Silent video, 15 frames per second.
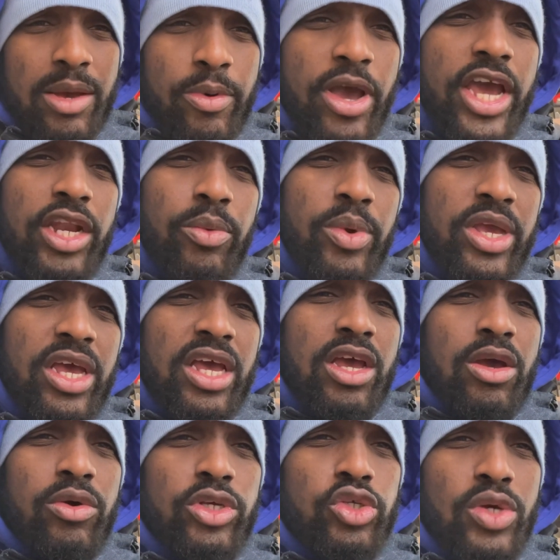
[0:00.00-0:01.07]
But anyway,
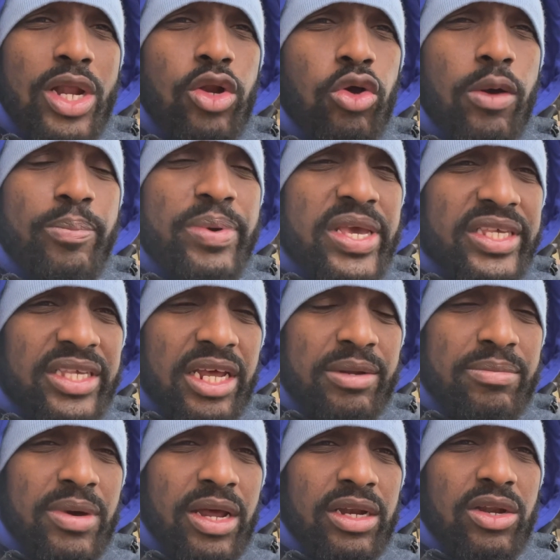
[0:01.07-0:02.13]
we should look a piece at the
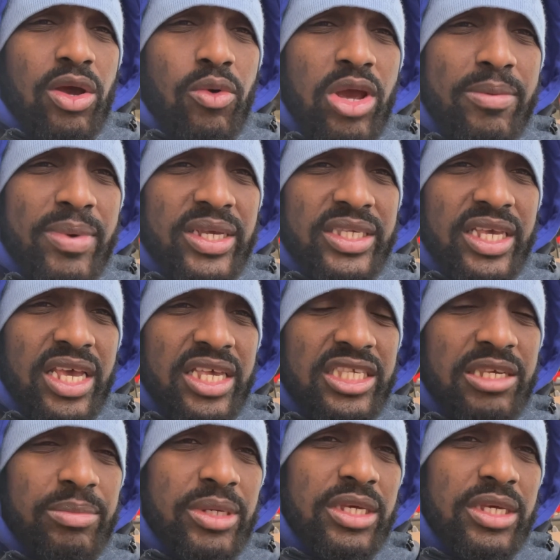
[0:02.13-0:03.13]
man, where I say, you see me?